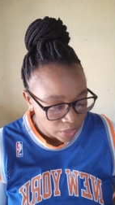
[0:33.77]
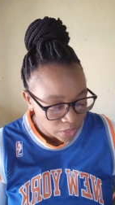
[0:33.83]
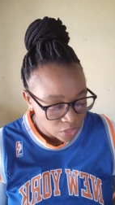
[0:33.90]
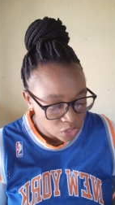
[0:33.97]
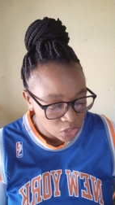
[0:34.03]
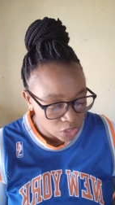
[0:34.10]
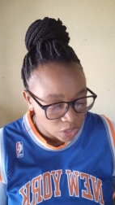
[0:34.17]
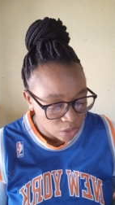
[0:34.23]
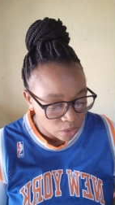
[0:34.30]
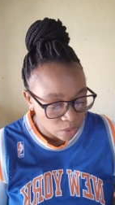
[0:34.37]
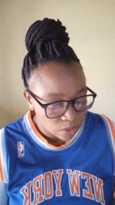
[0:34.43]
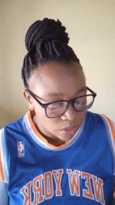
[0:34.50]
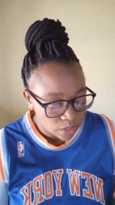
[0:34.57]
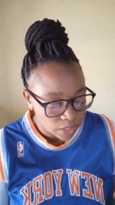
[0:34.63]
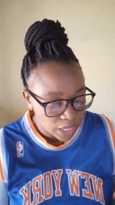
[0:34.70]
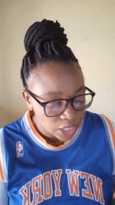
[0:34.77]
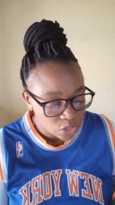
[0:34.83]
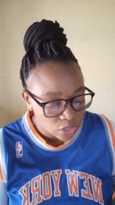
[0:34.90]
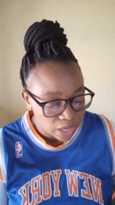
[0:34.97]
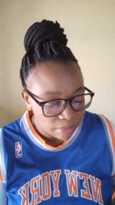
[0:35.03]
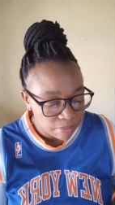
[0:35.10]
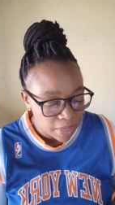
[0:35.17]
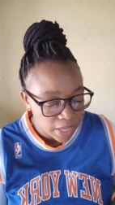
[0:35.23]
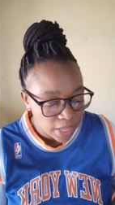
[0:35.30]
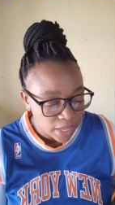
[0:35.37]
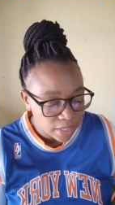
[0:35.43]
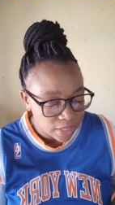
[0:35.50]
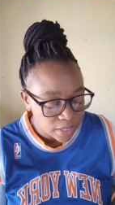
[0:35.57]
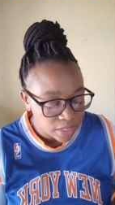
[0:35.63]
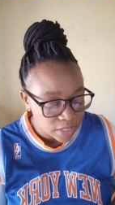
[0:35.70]
So that's why I'm
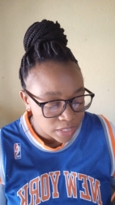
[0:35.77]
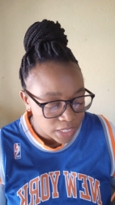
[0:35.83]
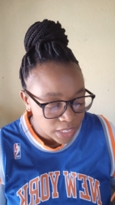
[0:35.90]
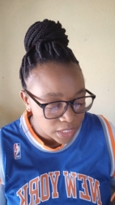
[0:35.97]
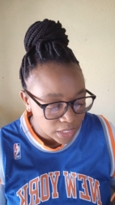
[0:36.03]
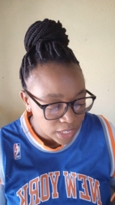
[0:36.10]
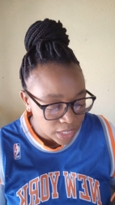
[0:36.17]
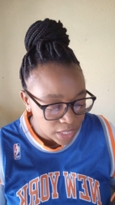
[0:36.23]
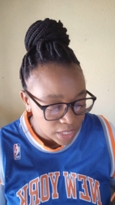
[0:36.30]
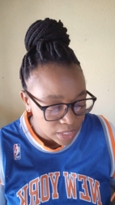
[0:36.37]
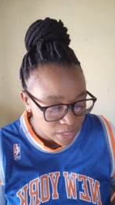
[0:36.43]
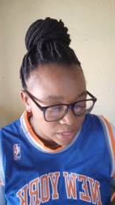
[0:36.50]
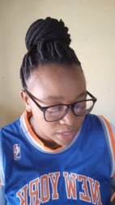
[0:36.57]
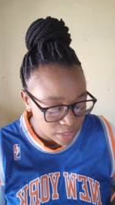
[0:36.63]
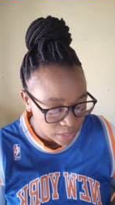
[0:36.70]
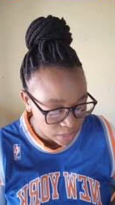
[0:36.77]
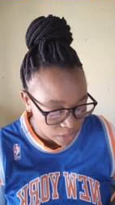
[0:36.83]
making these teachings.